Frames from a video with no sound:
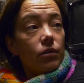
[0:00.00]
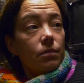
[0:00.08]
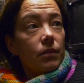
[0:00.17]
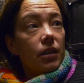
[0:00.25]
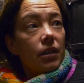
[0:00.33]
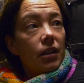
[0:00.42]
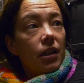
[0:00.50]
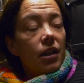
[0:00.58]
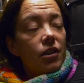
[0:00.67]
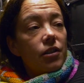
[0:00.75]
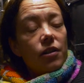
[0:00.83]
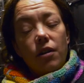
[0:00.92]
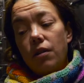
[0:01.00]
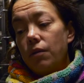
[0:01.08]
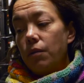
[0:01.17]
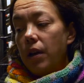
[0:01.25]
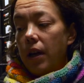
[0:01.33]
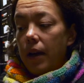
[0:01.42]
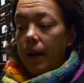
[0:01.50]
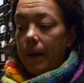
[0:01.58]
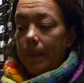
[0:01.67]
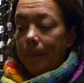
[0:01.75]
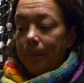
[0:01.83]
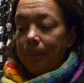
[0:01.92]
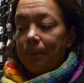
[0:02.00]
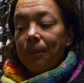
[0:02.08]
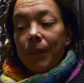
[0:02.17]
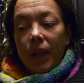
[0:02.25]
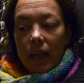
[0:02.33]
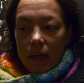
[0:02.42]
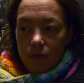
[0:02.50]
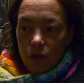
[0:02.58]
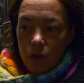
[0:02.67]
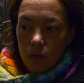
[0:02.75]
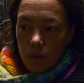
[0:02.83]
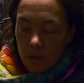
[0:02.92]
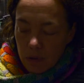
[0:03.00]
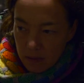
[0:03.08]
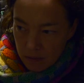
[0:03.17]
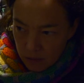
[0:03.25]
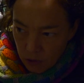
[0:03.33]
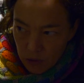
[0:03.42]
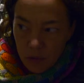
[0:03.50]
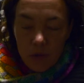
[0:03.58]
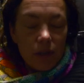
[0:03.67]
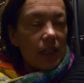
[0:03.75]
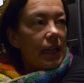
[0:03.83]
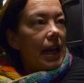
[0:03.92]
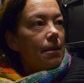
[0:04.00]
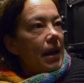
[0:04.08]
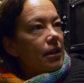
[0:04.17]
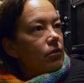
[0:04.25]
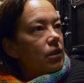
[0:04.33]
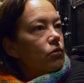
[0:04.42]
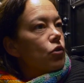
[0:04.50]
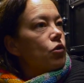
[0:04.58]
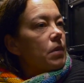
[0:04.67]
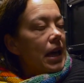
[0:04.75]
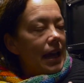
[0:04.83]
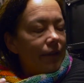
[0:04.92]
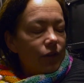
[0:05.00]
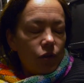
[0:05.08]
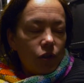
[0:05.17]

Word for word: room. So um, if you lose a battery room, I have